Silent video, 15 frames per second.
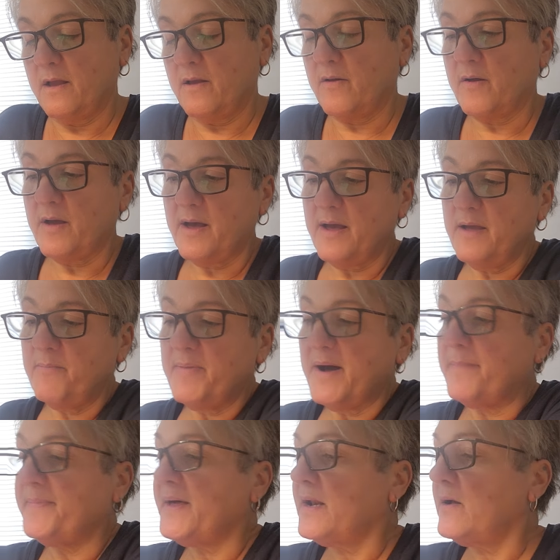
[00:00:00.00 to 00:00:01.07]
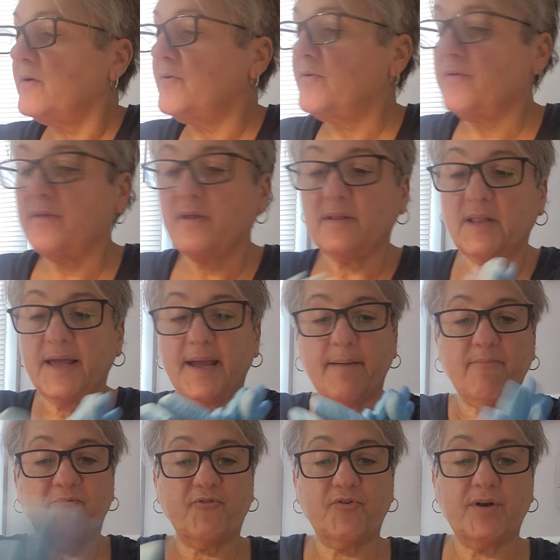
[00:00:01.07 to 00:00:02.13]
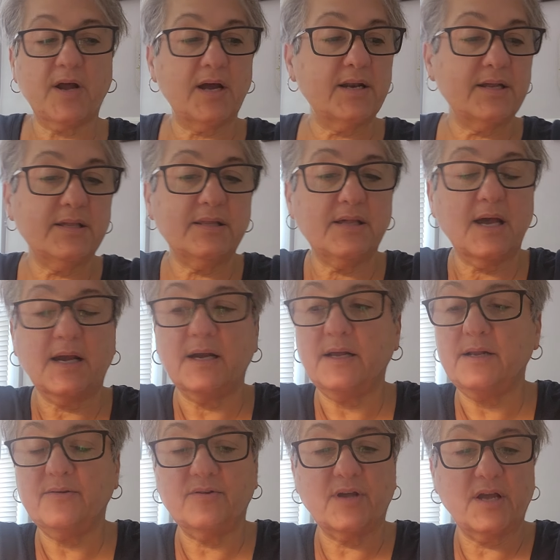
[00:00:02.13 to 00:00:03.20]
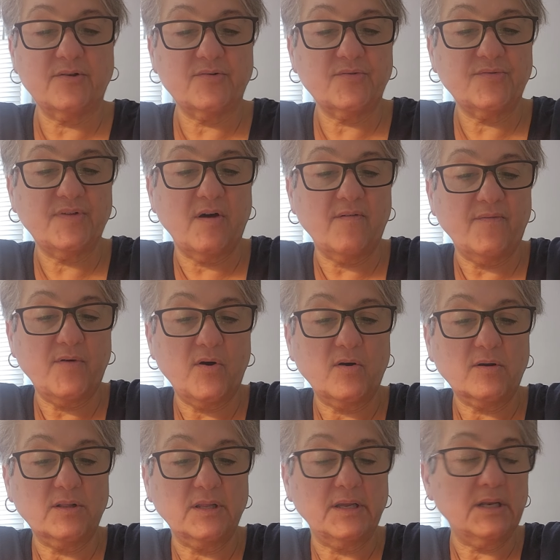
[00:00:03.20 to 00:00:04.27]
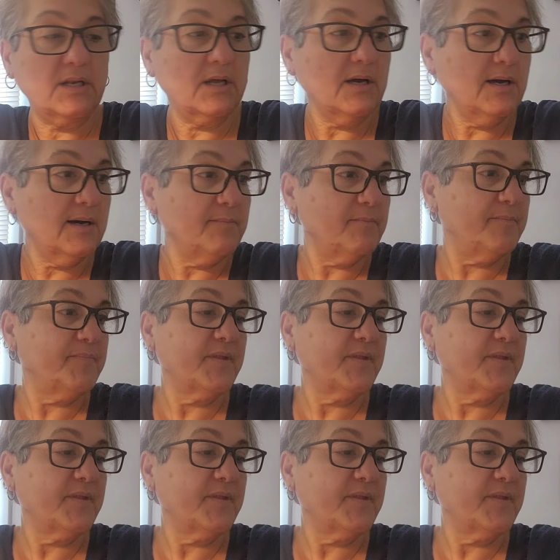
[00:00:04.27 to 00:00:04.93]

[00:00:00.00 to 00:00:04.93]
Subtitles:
Okay, pop that under the lamp for 90 seconds to get yourself all cleaned up.